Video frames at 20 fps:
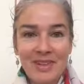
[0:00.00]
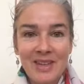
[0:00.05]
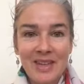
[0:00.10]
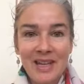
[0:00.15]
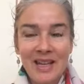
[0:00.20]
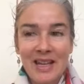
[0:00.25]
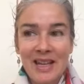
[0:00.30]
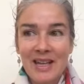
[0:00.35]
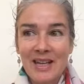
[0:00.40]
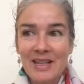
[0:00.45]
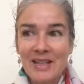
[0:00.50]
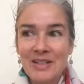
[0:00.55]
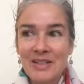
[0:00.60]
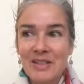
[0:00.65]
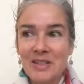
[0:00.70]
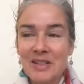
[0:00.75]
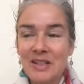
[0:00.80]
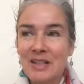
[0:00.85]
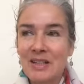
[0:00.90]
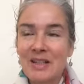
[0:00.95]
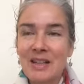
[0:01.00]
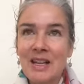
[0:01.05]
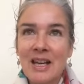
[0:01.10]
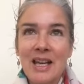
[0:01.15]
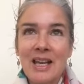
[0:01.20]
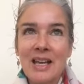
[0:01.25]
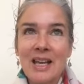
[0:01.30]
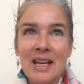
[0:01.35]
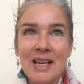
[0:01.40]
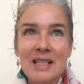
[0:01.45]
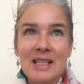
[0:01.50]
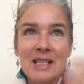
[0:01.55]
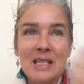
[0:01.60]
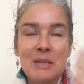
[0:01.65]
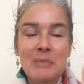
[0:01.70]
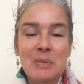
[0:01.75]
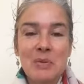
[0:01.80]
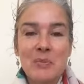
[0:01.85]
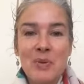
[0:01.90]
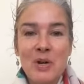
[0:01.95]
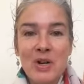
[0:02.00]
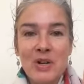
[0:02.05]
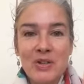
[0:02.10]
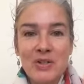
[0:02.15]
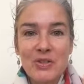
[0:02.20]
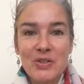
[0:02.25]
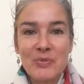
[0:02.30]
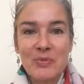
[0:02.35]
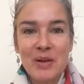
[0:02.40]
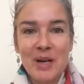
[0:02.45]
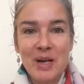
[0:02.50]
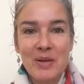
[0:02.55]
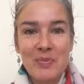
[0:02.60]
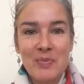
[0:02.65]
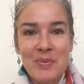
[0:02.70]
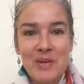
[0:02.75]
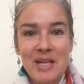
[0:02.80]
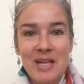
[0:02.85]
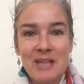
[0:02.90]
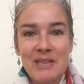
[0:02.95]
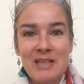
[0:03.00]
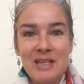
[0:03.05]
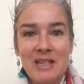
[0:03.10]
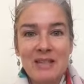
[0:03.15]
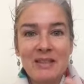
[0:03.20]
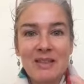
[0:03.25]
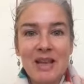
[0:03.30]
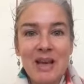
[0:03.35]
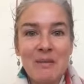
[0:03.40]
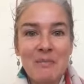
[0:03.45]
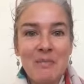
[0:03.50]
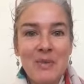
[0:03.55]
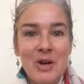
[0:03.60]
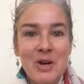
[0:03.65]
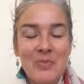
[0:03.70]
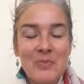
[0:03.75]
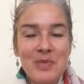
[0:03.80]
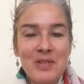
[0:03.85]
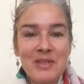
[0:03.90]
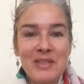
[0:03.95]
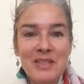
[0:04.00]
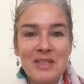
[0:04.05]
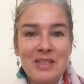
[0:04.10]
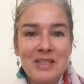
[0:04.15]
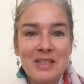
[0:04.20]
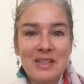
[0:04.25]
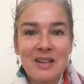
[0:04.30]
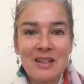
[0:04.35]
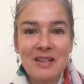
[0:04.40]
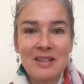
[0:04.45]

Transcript: and I guess the proposal might be that in that moment the sun is